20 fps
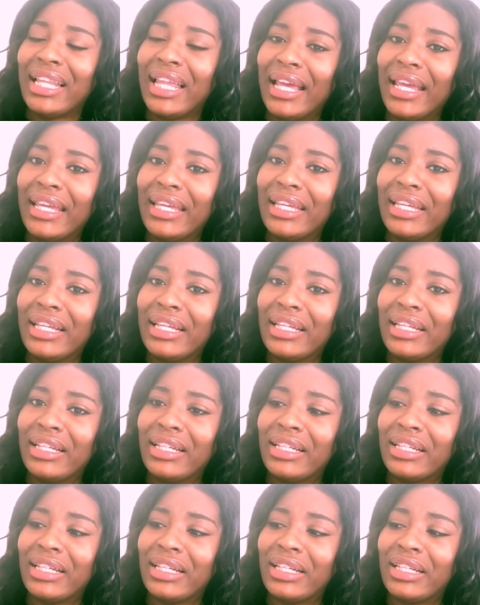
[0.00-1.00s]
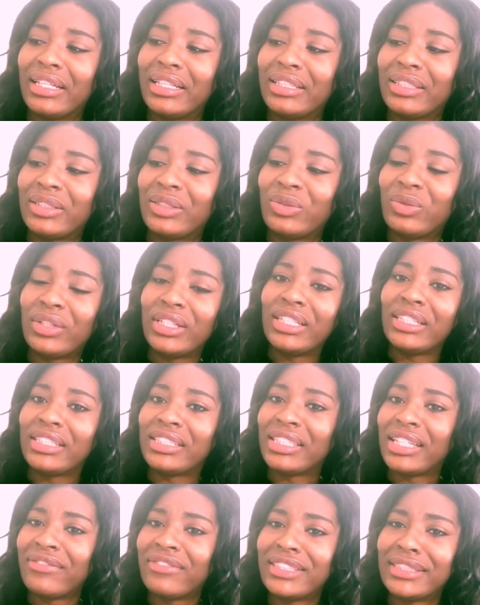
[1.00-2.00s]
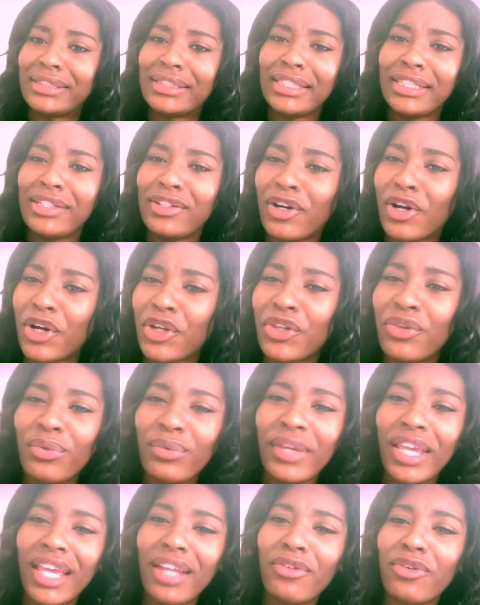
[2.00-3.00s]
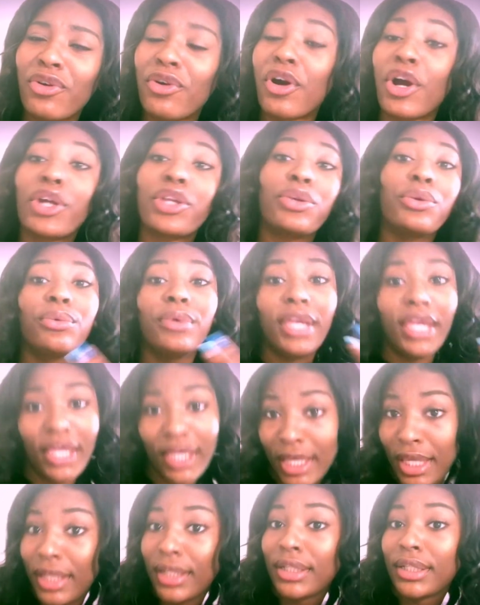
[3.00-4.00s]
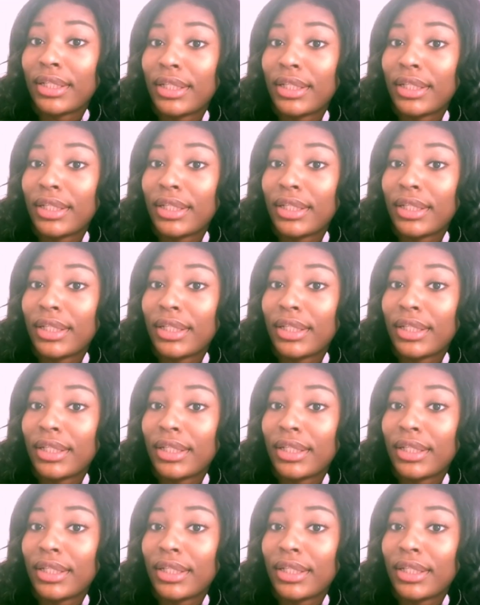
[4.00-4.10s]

Like, 2017, are you it or are you it?